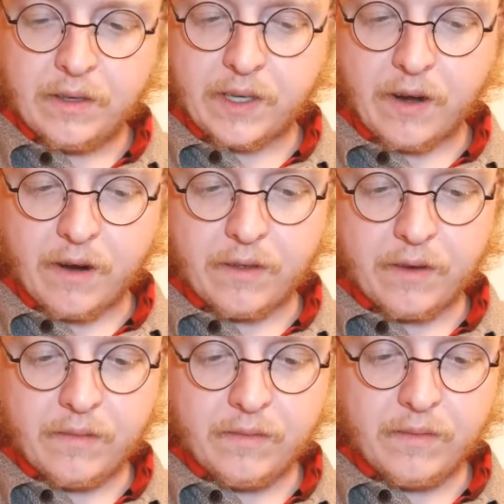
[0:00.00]
said
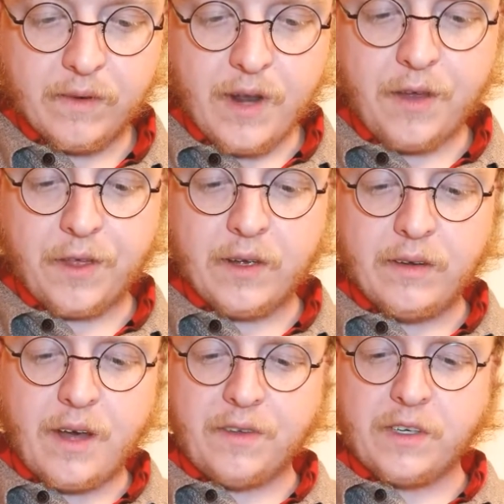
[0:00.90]
Arthur.
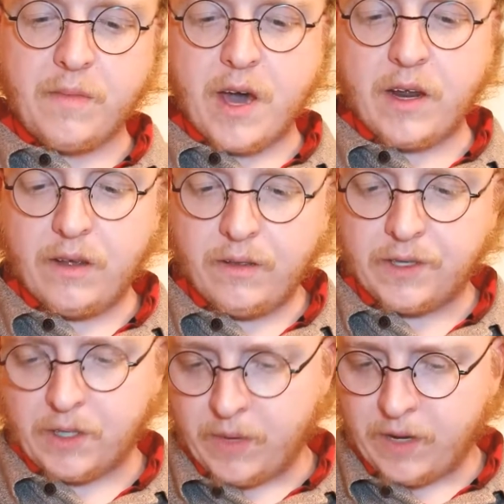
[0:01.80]
Nothing's the matter.
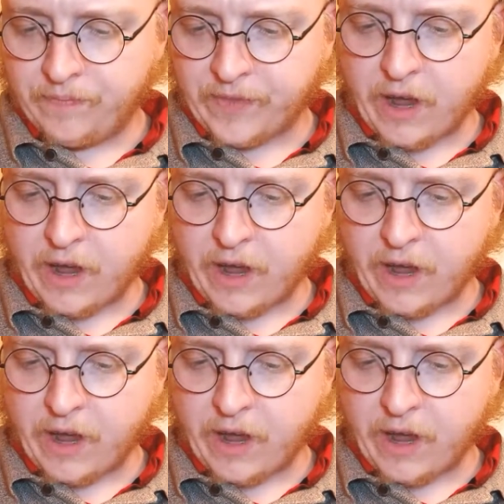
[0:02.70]
Listen to me.